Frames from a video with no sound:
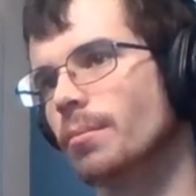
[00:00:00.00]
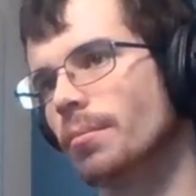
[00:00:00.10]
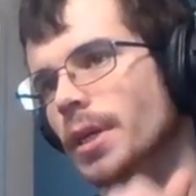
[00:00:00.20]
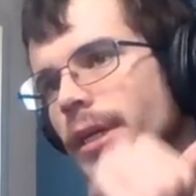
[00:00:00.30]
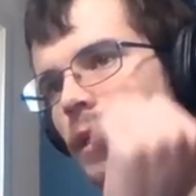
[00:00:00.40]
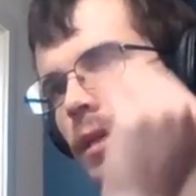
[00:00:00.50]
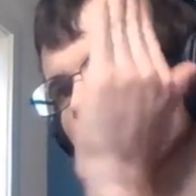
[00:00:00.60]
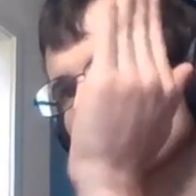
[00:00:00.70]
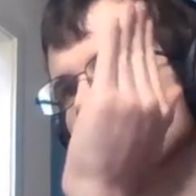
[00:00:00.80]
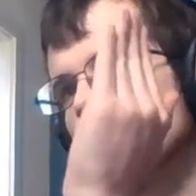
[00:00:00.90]
But
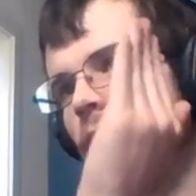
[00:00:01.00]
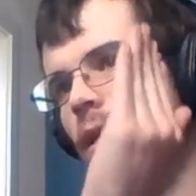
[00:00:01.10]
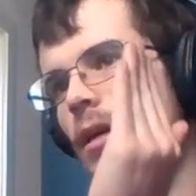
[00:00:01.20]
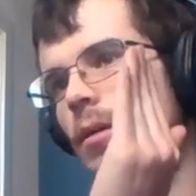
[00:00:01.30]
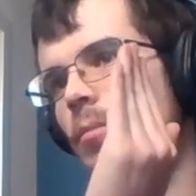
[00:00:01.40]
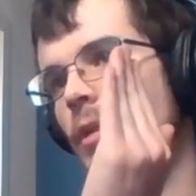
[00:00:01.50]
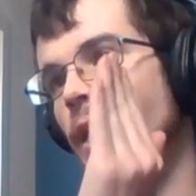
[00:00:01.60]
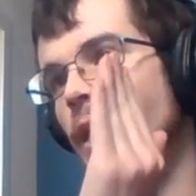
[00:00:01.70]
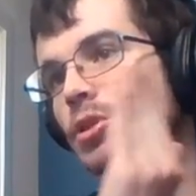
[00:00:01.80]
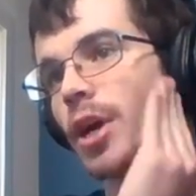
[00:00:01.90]
the
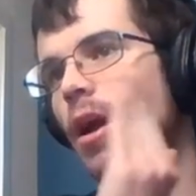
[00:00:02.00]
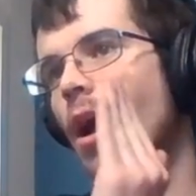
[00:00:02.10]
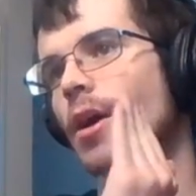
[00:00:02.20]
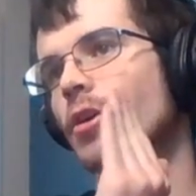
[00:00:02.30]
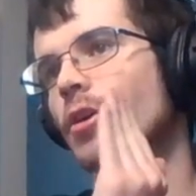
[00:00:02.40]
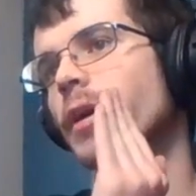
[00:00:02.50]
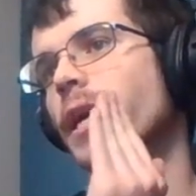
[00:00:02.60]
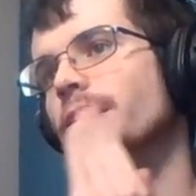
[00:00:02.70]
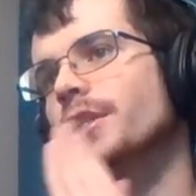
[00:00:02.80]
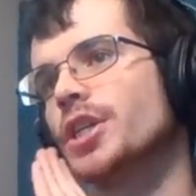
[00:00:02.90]
game's trying to
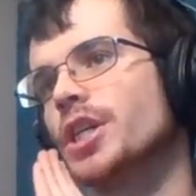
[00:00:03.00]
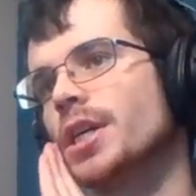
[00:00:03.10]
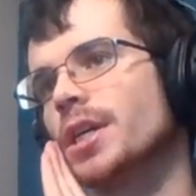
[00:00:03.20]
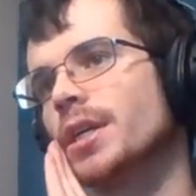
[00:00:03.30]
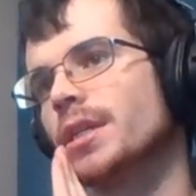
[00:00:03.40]
autocorrect your